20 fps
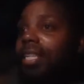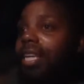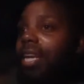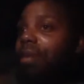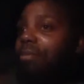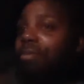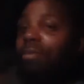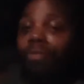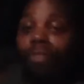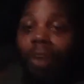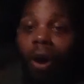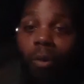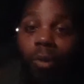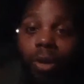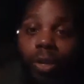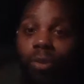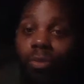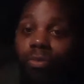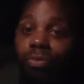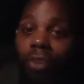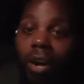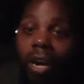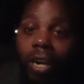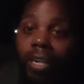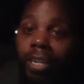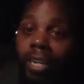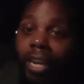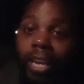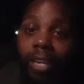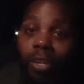said before, when you
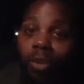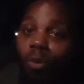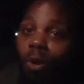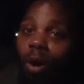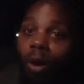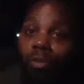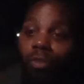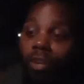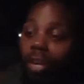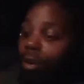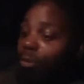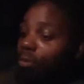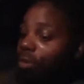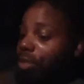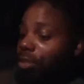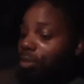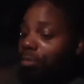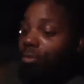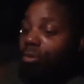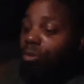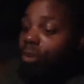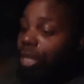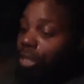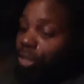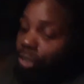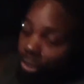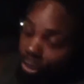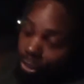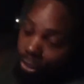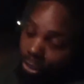fucking and you over there with some
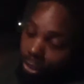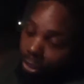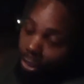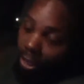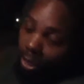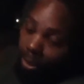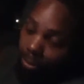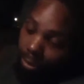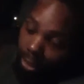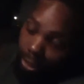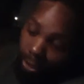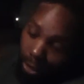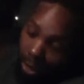creatures, you know what I'm saying?